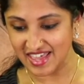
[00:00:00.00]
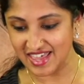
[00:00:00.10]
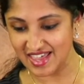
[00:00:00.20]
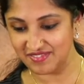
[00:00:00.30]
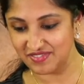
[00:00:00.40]

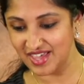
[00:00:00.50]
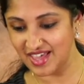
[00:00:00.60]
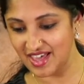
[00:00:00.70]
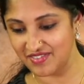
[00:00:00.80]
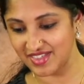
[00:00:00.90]
Can we
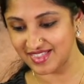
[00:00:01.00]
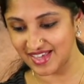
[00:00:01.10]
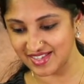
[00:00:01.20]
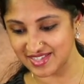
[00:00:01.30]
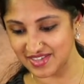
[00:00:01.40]
have a
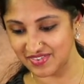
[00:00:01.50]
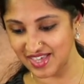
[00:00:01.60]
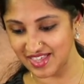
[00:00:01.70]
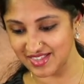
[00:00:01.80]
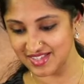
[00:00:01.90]

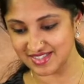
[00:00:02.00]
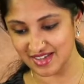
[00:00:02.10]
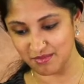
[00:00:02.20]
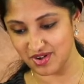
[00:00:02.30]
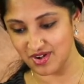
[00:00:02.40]
Thanksgiving in the
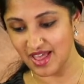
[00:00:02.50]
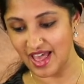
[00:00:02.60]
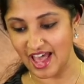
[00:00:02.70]
summer